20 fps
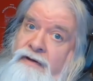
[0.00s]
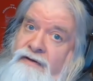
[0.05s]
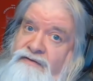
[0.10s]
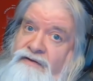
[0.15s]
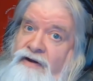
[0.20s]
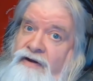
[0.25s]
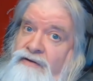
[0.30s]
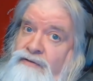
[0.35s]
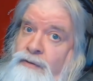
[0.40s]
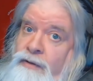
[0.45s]

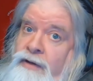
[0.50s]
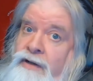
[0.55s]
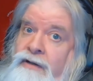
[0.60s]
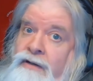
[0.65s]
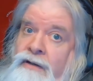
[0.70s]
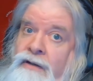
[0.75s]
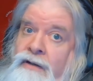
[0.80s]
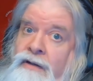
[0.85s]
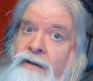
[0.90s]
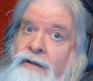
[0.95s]

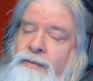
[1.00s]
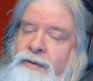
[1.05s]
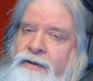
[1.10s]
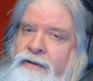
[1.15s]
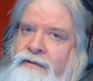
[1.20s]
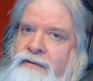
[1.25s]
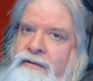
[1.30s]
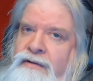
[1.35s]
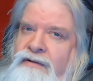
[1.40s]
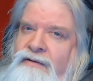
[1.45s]
exaggerated, but
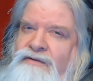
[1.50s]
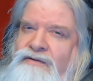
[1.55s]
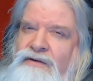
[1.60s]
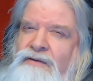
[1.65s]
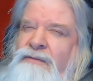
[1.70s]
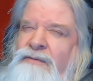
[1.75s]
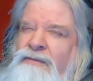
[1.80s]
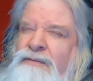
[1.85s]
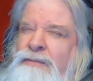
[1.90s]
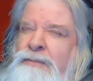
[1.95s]

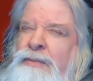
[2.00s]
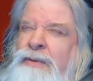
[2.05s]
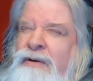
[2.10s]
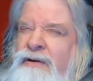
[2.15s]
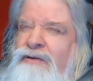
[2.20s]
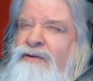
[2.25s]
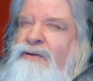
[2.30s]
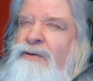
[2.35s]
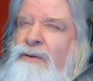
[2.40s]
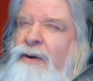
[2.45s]
she's
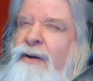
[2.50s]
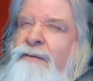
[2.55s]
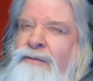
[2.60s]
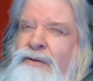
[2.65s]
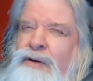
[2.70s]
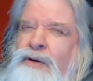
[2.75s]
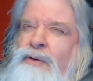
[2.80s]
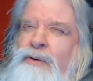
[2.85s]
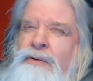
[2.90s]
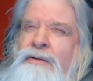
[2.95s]
pretty sure have
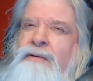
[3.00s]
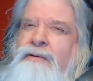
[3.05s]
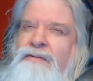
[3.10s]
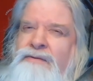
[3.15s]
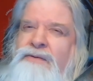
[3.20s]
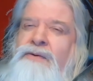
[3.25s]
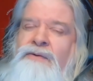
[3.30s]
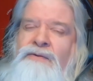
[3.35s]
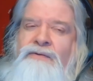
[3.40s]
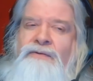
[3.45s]
a kernel of
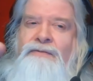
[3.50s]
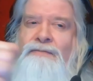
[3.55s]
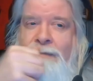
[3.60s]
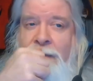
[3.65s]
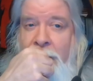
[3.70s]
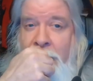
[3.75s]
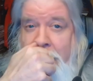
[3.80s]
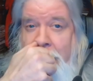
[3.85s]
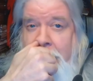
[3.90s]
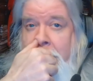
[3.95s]
truth
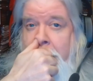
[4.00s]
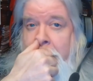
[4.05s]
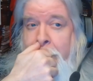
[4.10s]
behind